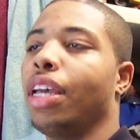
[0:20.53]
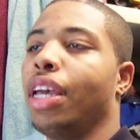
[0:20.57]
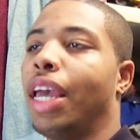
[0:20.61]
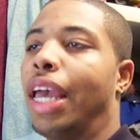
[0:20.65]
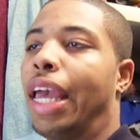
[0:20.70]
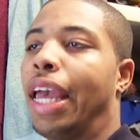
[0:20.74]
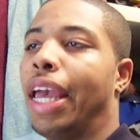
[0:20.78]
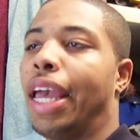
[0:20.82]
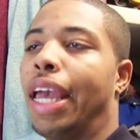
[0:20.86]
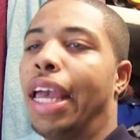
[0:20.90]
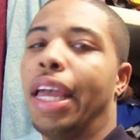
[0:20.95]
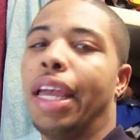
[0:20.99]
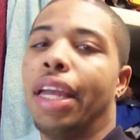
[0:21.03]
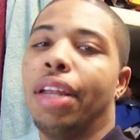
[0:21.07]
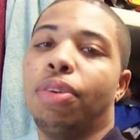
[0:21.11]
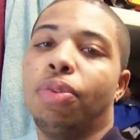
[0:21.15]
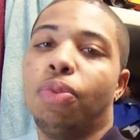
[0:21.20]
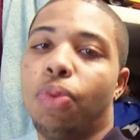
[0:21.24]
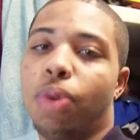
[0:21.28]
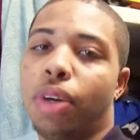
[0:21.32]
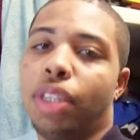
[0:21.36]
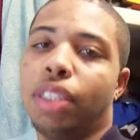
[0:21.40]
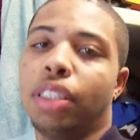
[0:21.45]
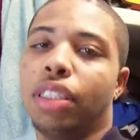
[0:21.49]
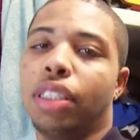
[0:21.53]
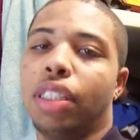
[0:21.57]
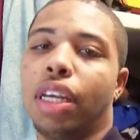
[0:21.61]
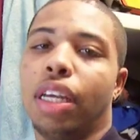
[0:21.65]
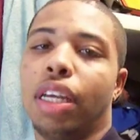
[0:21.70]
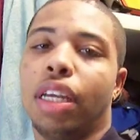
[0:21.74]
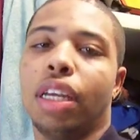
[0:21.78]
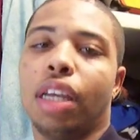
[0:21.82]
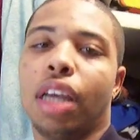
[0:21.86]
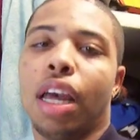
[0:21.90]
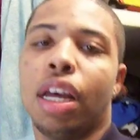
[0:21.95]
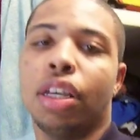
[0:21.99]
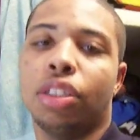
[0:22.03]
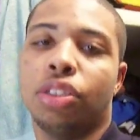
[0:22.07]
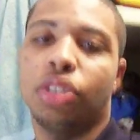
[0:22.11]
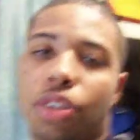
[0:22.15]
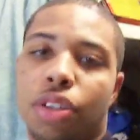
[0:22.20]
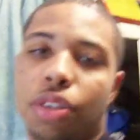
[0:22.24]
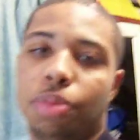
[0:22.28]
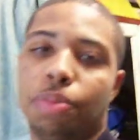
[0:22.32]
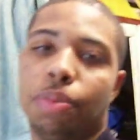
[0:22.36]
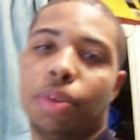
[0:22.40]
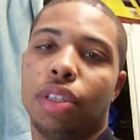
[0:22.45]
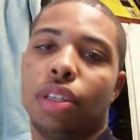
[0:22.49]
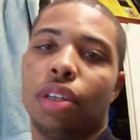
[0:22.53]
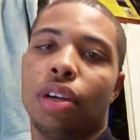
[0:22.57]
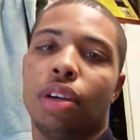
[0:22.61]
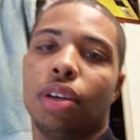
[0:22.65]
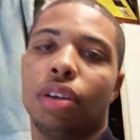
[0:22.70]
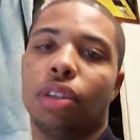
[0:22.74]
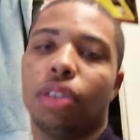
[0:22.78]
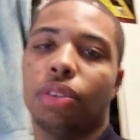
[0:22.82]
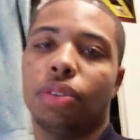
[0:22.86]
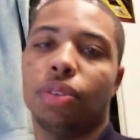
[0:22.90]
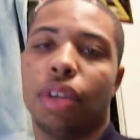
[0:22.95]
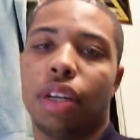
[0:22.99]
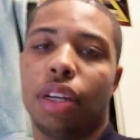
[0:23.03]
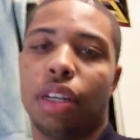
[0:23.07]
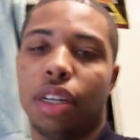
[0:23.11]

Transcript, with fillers: and one snake. I'll show you my dogs right